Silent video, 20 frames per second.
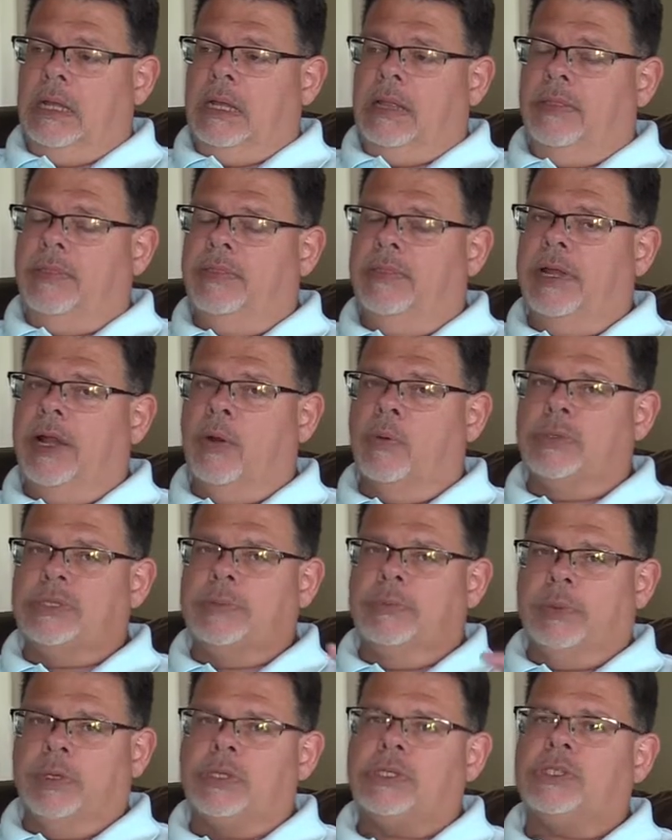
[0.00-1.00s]
There was a
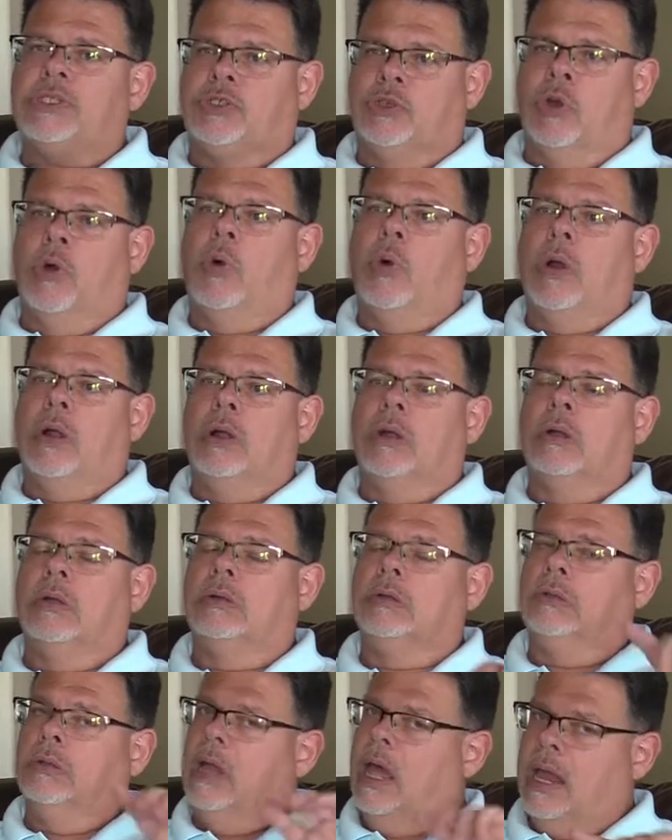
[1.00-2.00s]
bookstore,
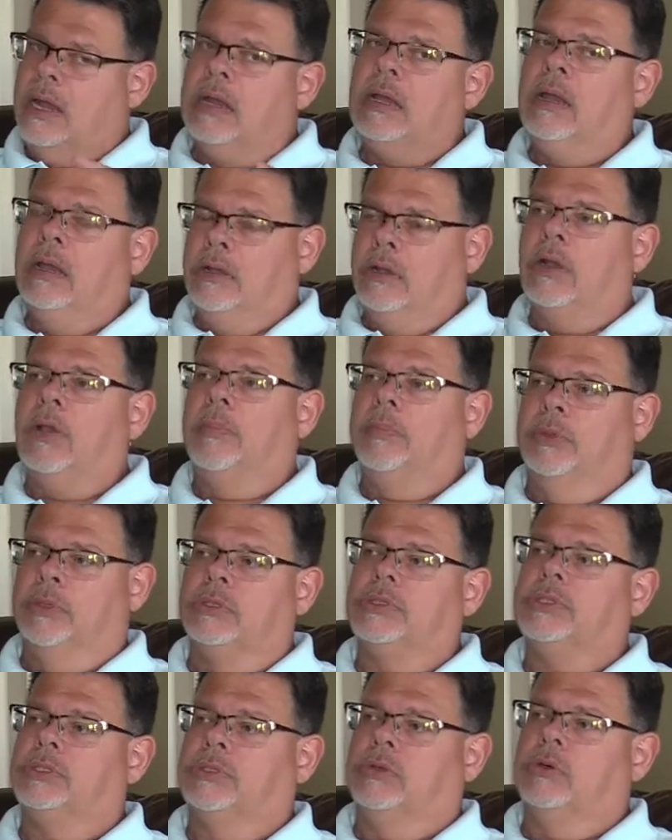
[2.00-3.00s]
not an adult
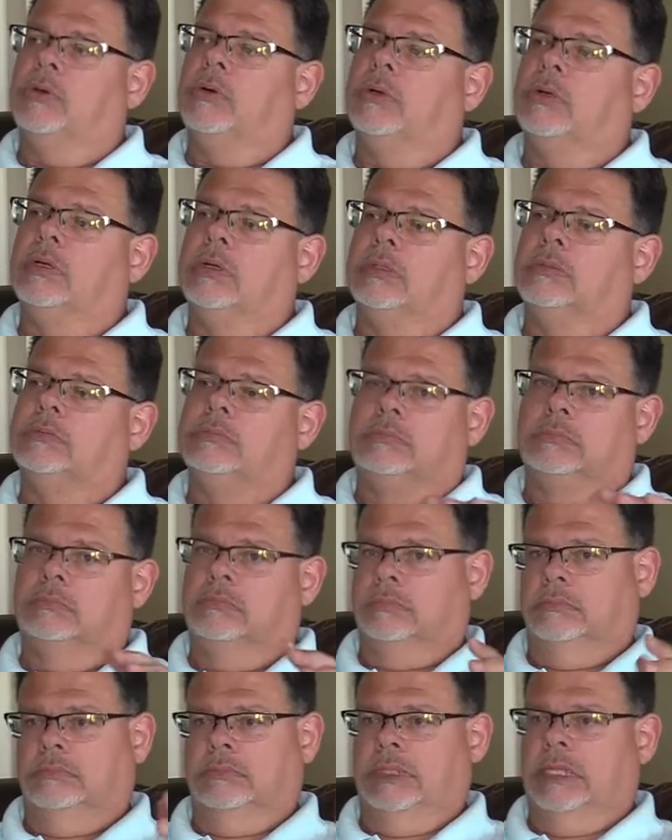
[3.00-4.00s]
bookstore,
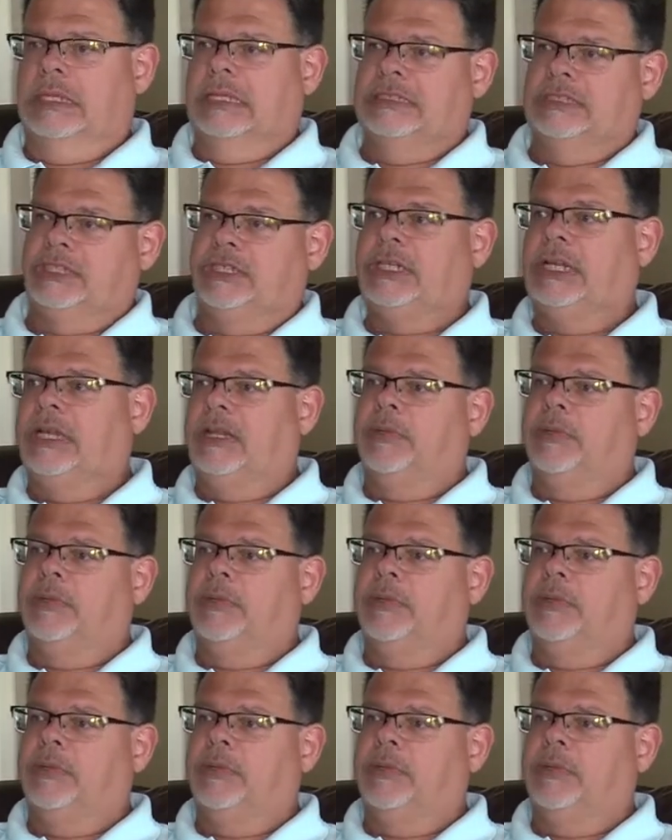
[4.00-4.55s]
a legit